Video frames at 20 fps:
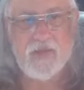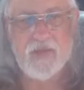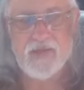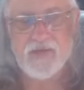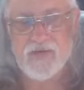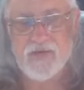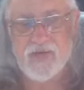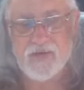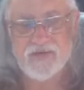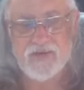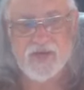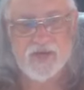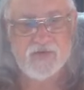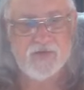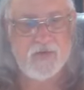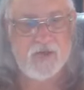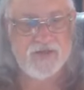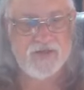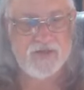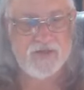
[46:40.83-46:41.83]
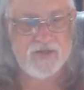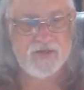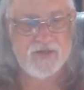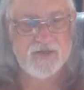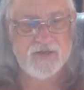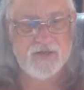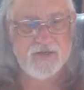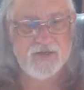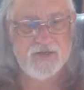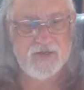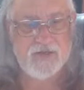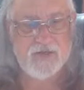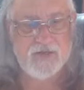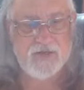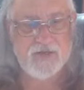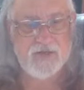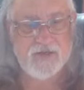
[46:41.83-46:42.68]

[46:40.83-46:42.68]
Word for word: and not take residence in their